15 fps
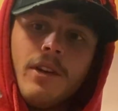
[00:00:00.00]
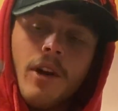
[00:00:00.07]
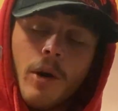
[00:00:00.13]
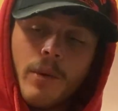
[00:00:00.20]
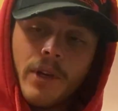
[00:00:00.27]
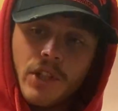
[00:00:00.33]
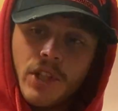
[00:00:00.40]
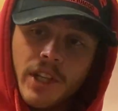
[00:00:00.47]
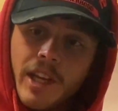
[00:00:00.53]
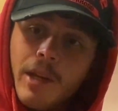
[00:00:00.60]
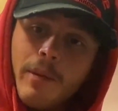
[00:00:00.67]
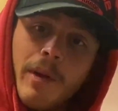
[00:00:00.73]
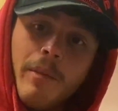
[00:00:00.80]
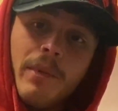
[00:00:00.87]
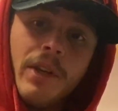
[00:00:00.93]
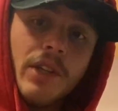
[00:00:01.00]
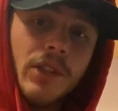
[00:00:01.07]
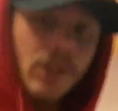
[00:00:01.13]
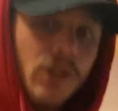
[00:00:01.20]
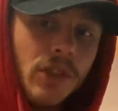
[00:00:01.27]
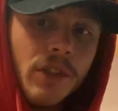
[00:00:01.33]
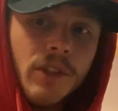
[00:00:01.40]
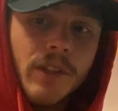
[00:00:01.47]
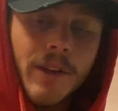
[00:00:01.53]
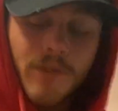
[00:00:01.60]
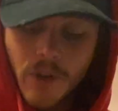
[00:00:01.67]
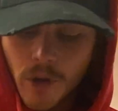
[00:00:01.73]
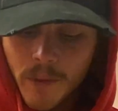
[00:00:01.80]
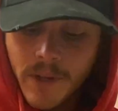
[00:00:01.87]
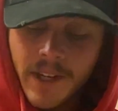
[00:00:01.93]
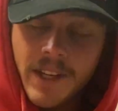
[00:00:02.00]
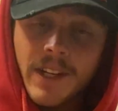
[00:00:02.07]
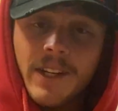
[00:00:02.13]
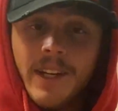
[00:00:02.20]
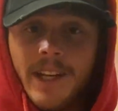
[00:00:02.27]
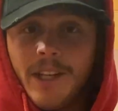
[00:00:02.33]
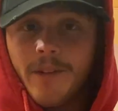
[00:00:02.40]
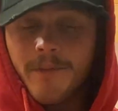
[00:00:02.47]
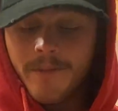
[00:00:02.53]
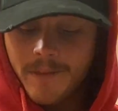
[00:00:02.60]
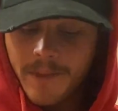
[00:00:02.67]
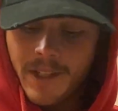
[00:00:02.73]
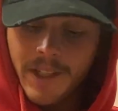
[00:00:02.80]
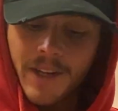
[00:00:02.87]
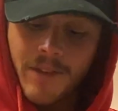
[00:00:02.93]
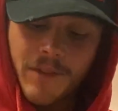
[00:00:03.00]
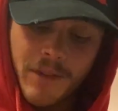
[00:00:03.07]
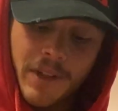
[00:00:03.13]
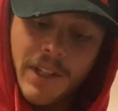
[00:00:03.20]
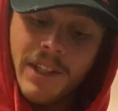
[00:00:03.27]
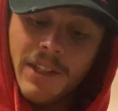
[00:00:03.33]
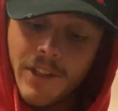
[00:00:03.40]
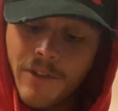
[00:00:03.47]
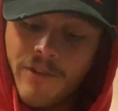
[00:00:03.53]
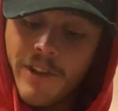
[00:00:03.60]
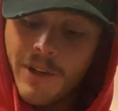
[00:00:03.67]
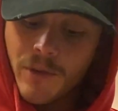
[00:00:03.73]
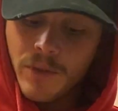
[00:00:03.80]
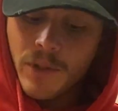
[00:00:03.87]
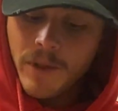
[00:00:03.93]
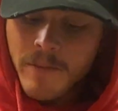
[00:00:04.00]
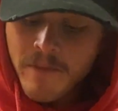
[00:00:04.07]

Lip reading: I would actually keep them because you never know when you're going to need them out in the field.